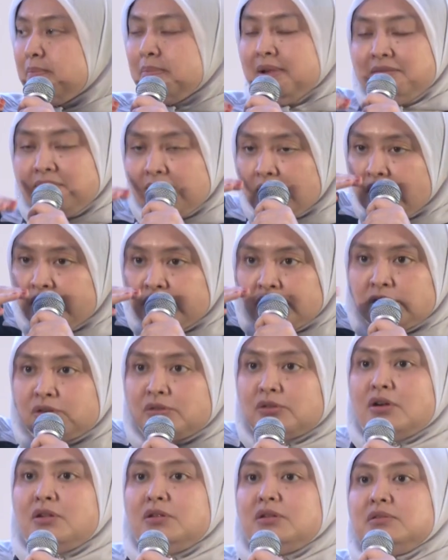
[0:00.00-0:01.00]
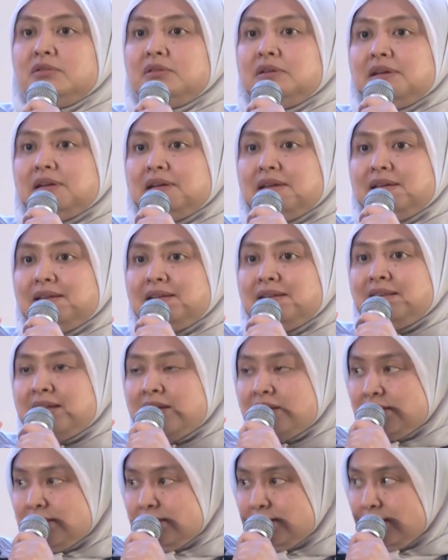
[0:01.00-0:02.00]
But after all, there
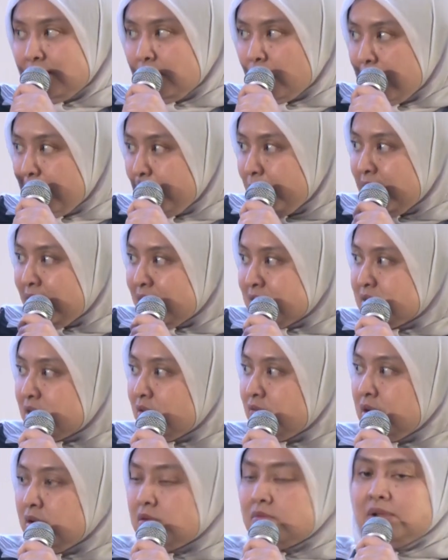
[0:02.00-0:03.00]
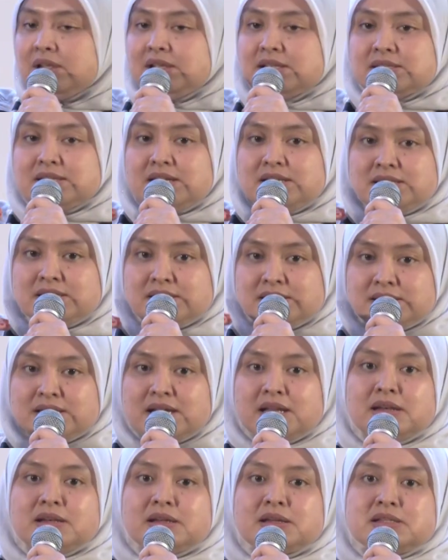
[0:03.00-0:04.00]
is a compliance that we know, because that's the
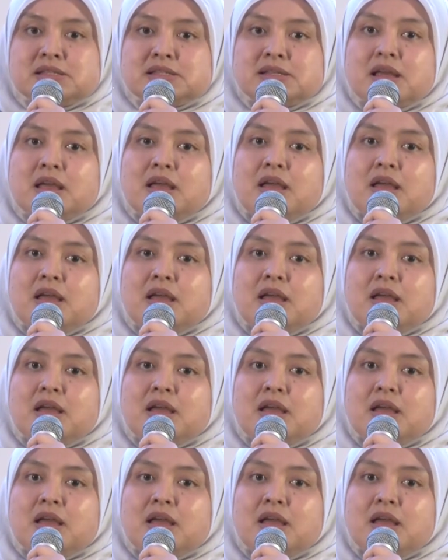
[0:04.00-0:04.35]
standards,